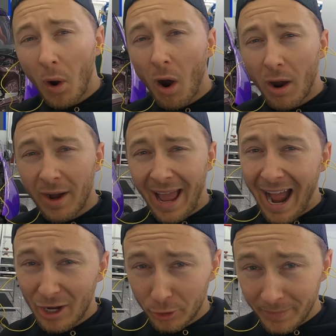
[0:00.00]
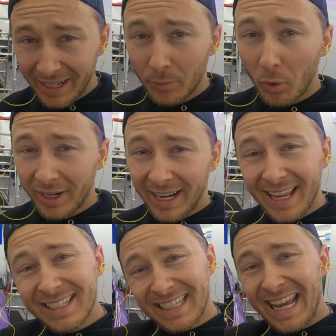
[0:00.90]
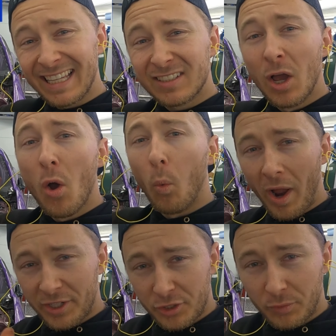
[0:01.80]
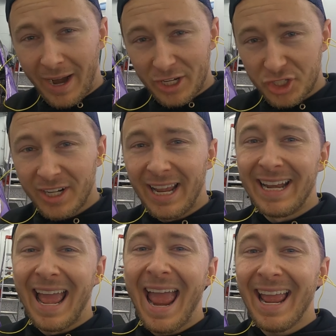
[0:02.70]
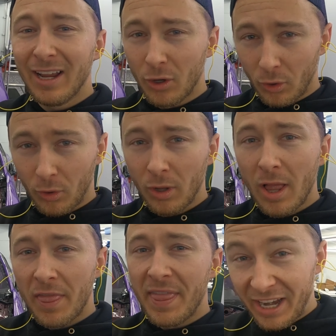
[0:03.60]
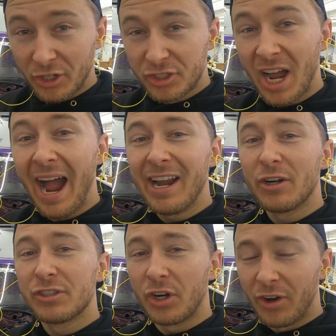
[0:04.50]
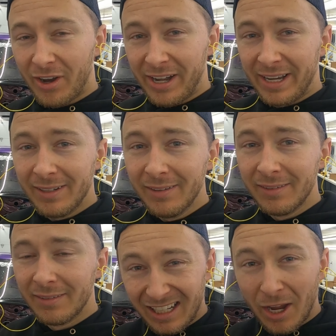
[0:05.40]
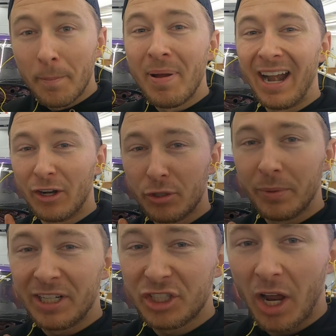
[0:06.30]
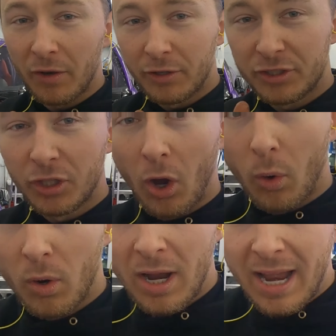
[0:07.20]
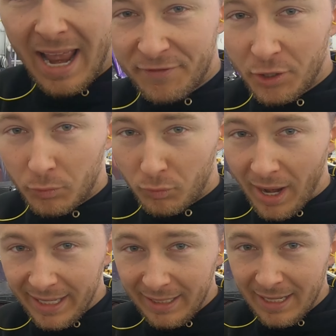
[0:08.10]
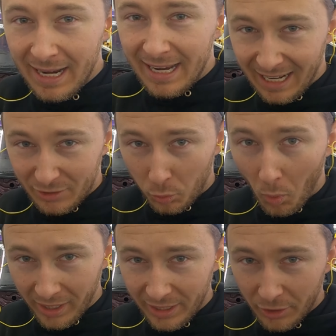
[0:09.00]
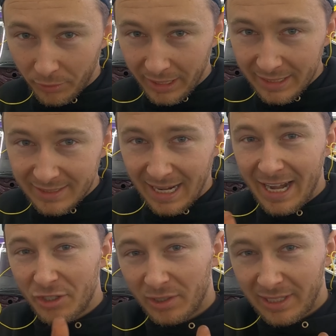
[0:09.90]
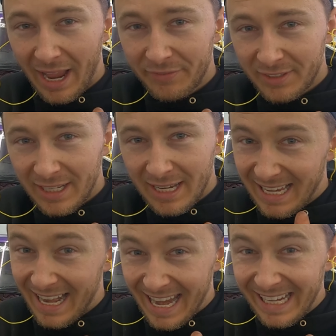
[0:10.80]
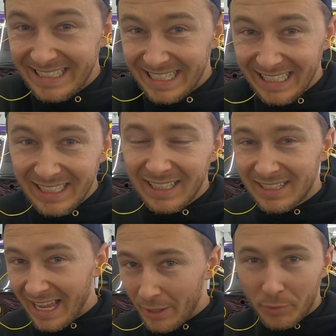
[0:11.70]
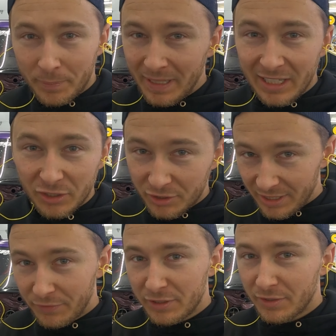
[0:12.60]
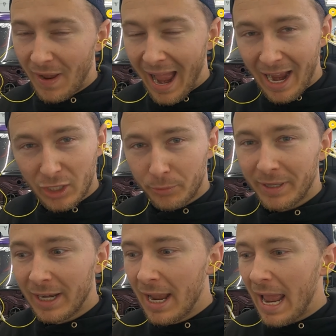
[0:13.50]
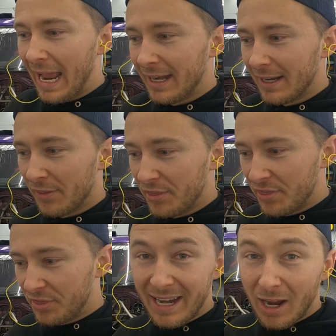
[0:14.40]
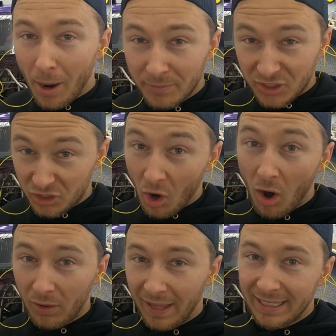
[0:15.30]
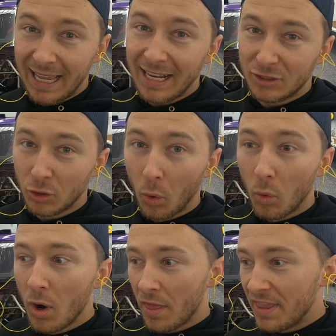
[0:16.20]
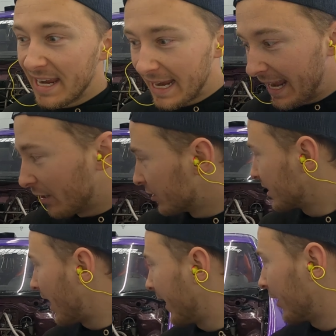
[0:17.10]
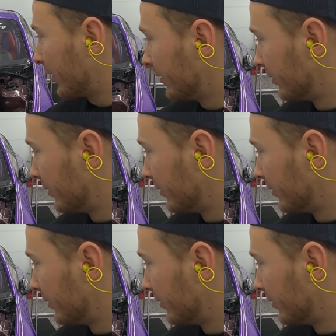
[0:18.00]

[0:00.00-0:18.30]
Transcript: on Ackerman and what it is. It's what direction and angle that your tires are in and compared to each other. So if your right is at 20 degrees and your left is at 18, that would be your difference of Ackerman. And they come stock like that. So the inner tire,